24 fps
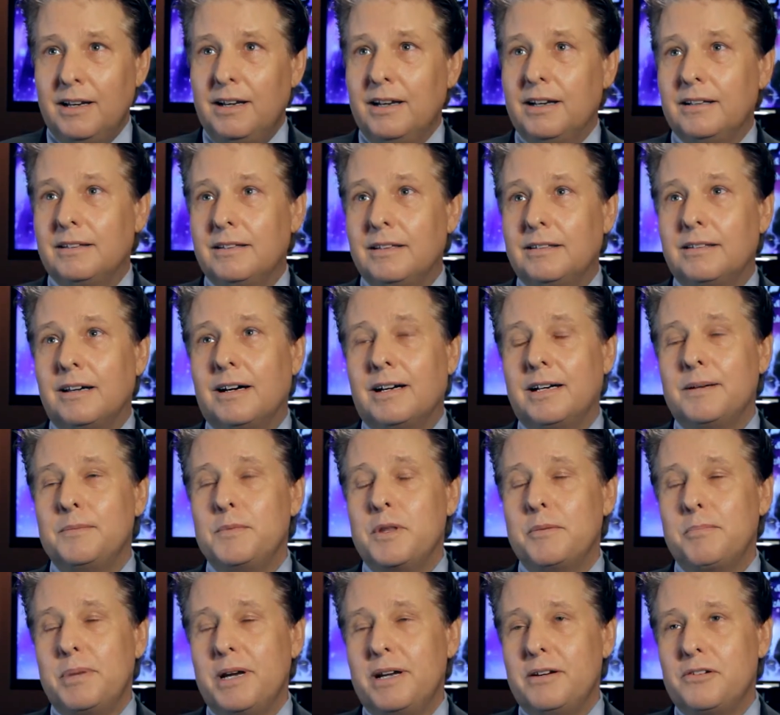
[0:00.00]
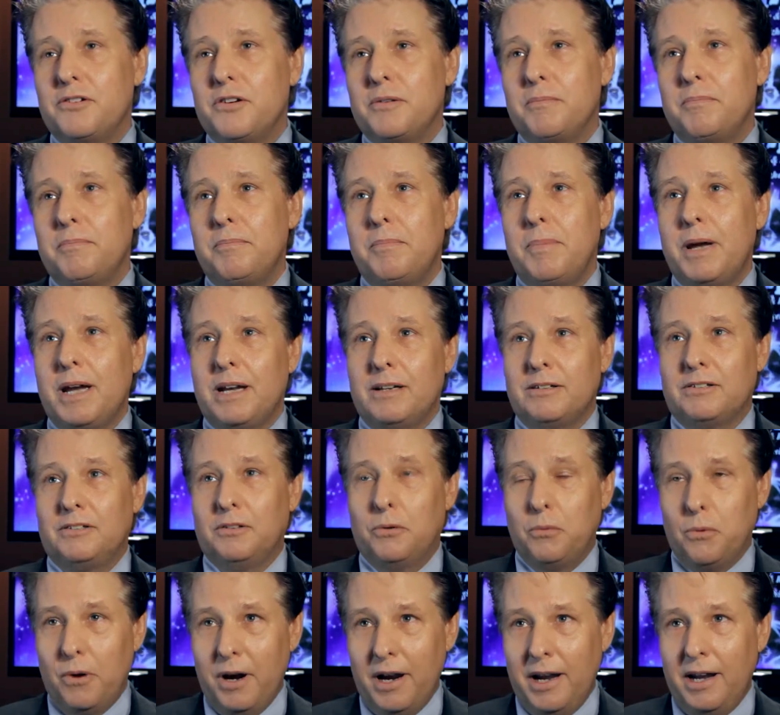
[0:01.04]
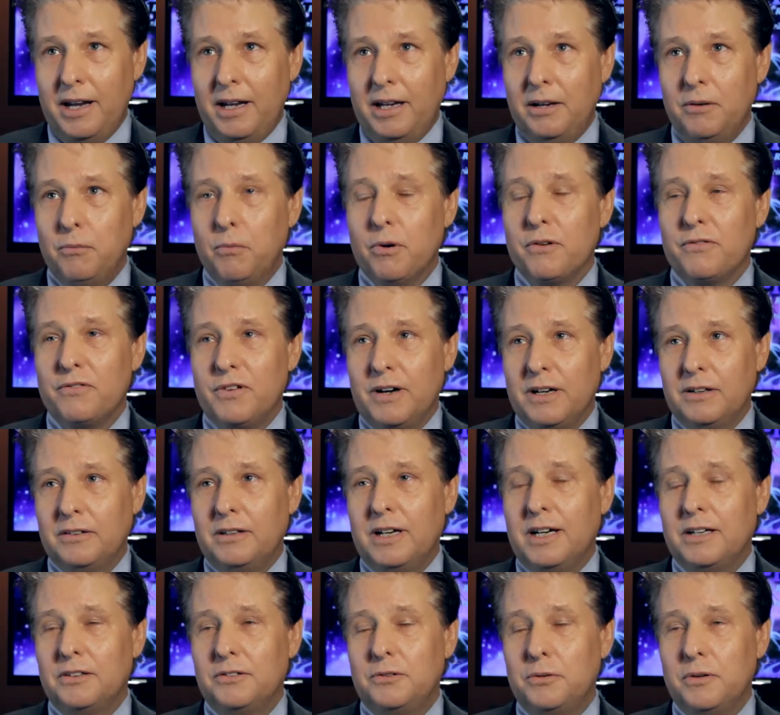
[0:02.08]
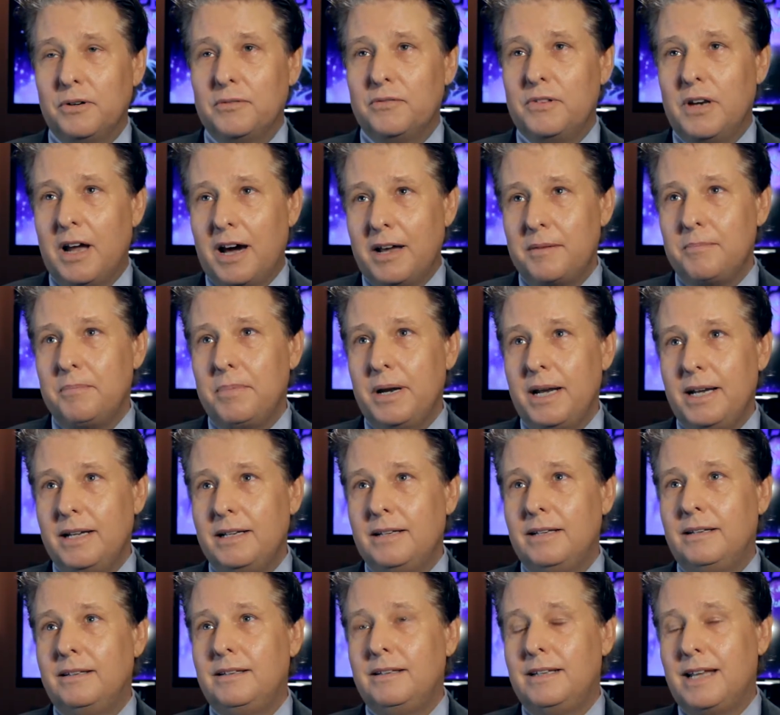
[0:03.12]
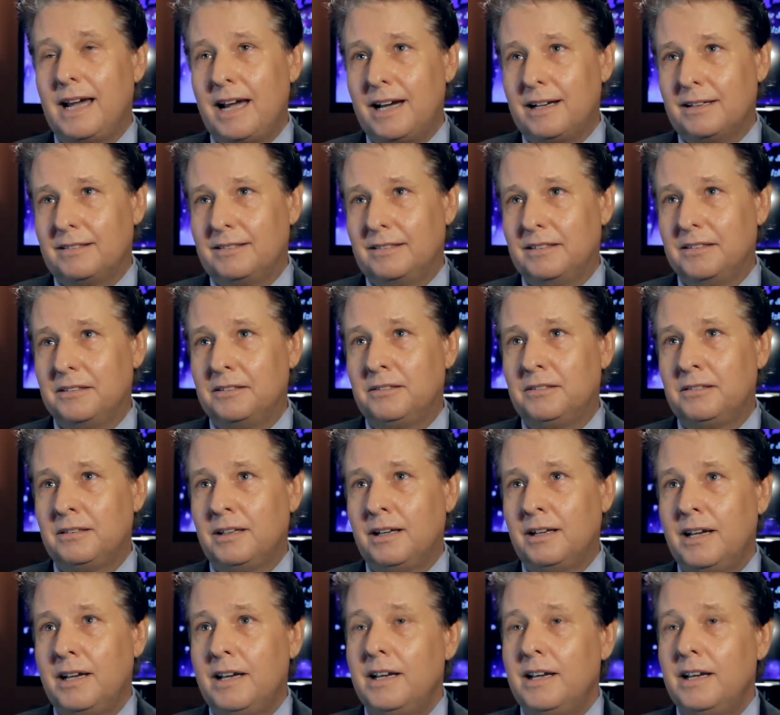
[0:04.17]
at the time the patient passed away were found out to have not paid taxes,